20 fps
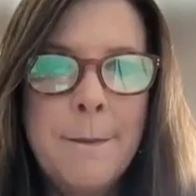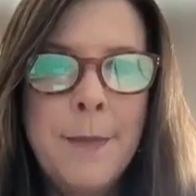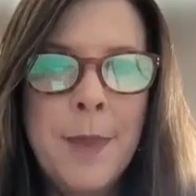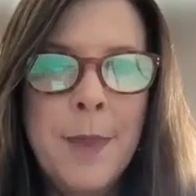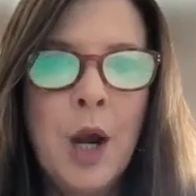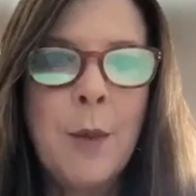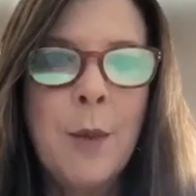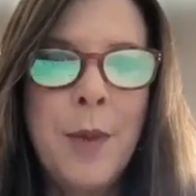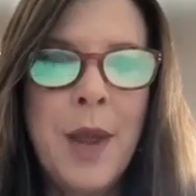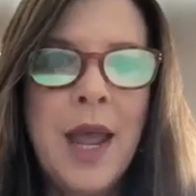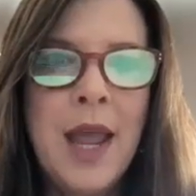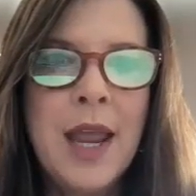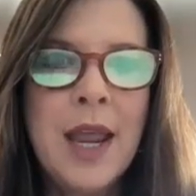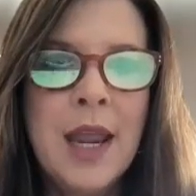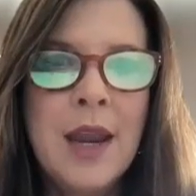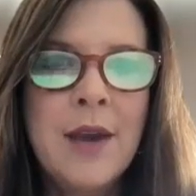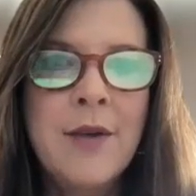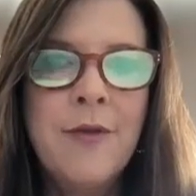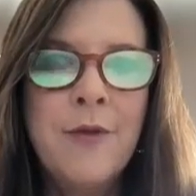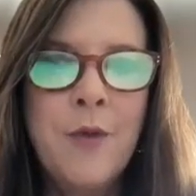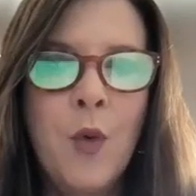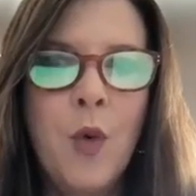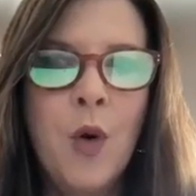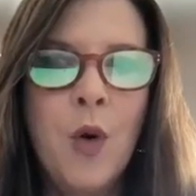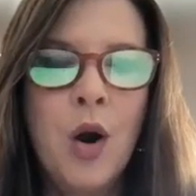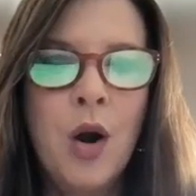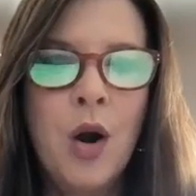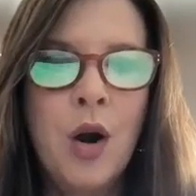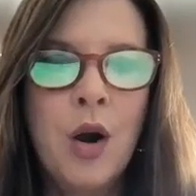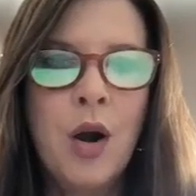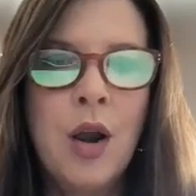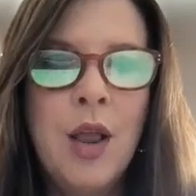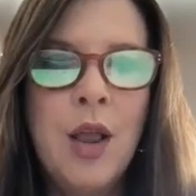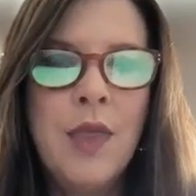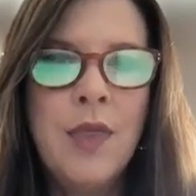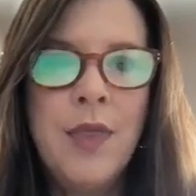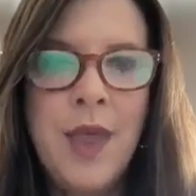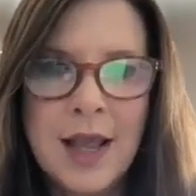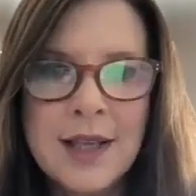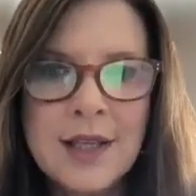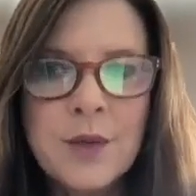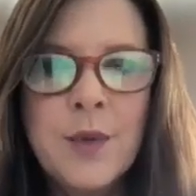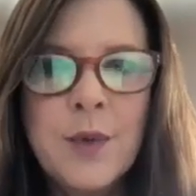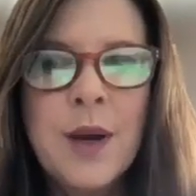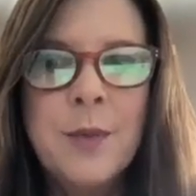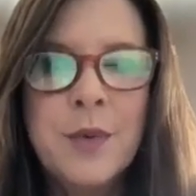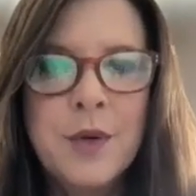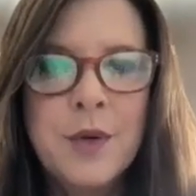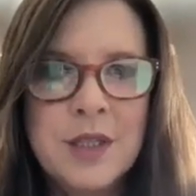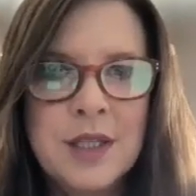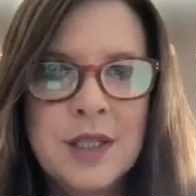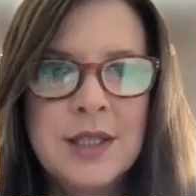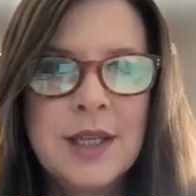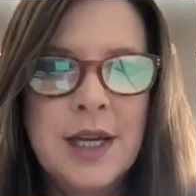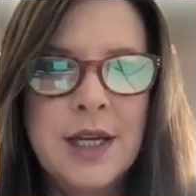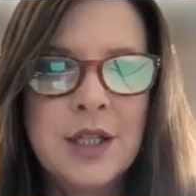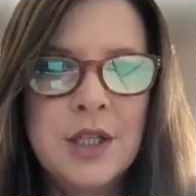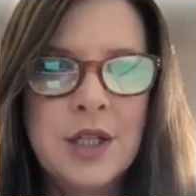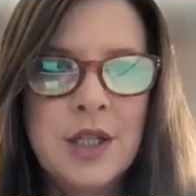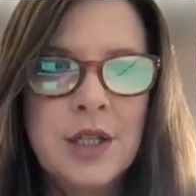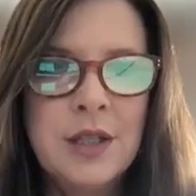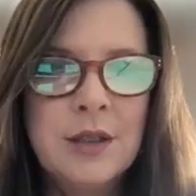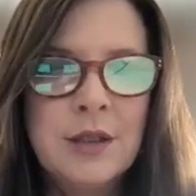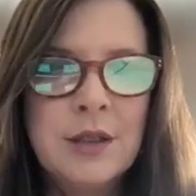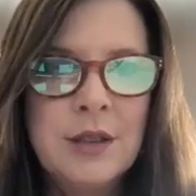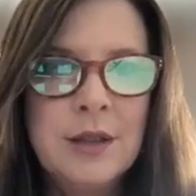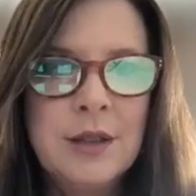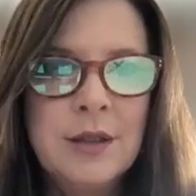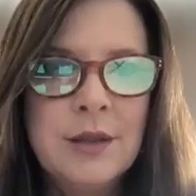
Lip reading: They're paying for, that's representation.